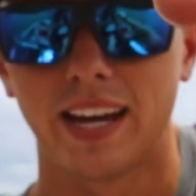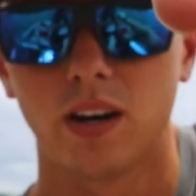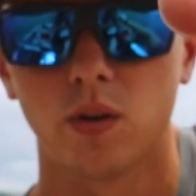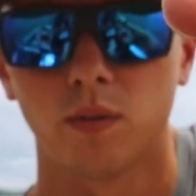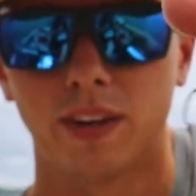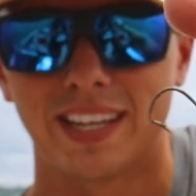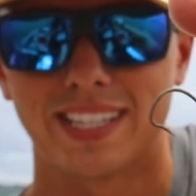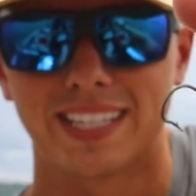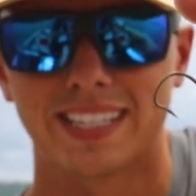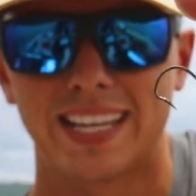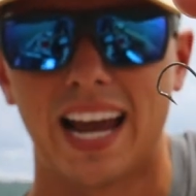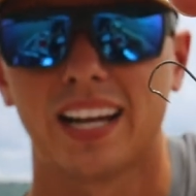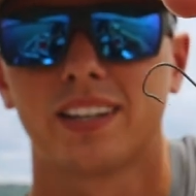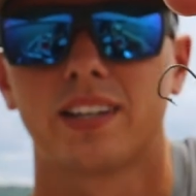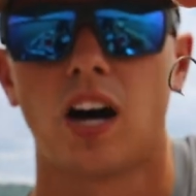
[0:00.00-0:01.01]
down. That's
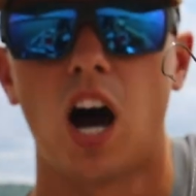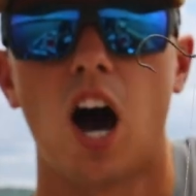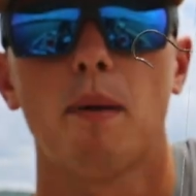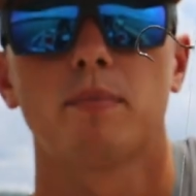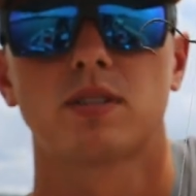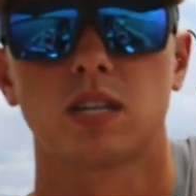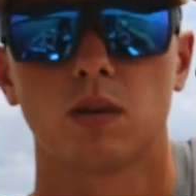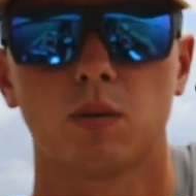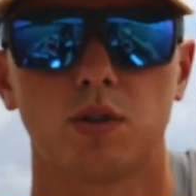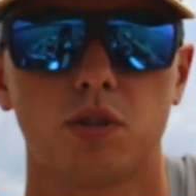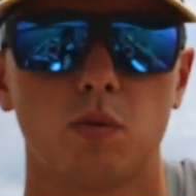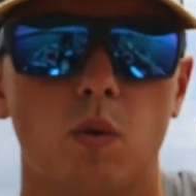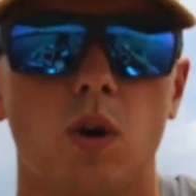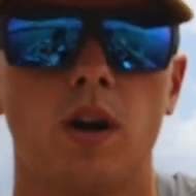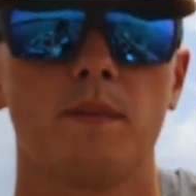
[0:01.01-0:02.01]
exactly opposite
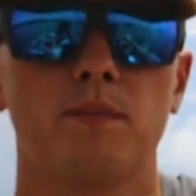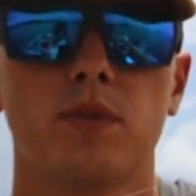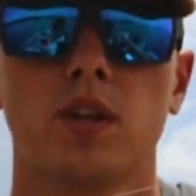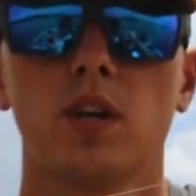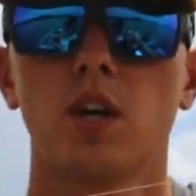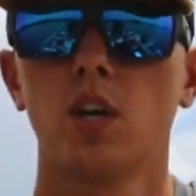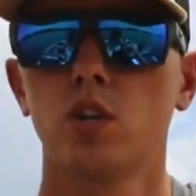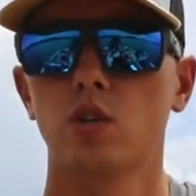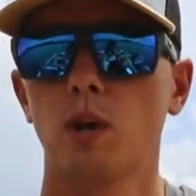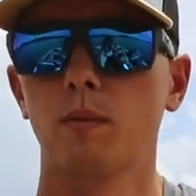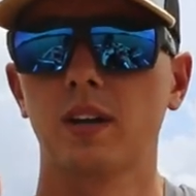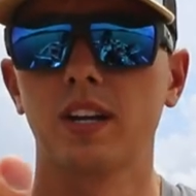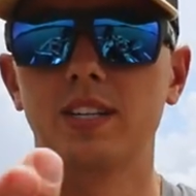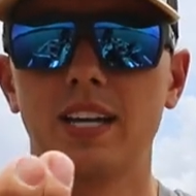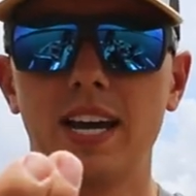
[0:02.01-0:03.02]
what you want. So I'm
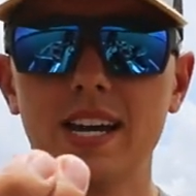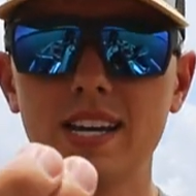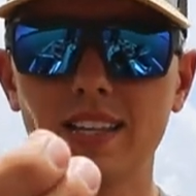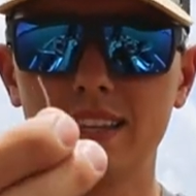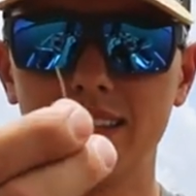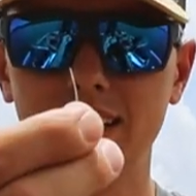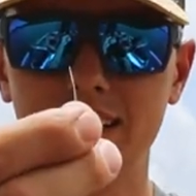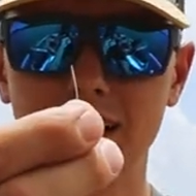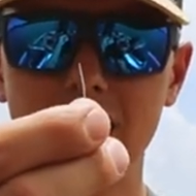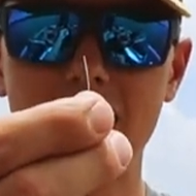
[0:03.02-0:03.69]
gonna take this